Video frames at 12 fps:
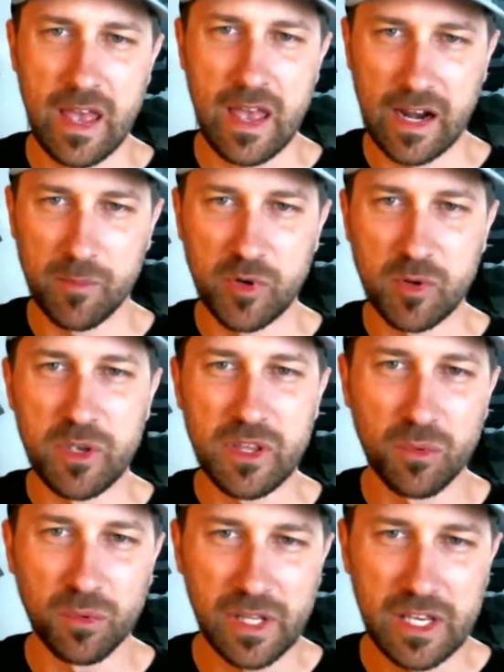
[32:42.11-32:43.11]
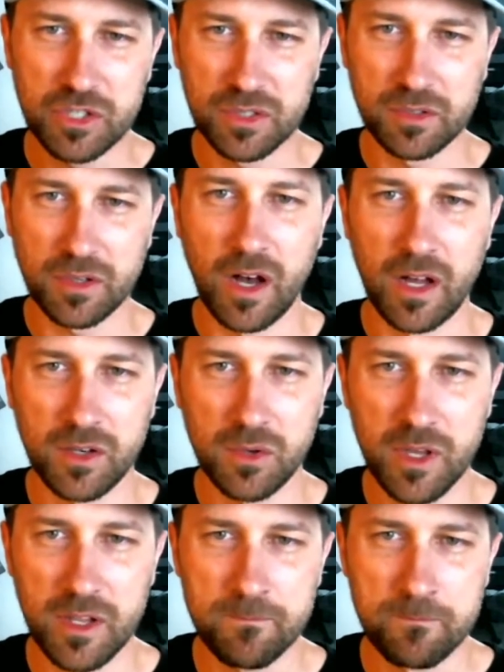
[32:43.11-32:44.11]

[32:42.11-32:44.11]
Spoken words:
and I'm going to be the relational conduit.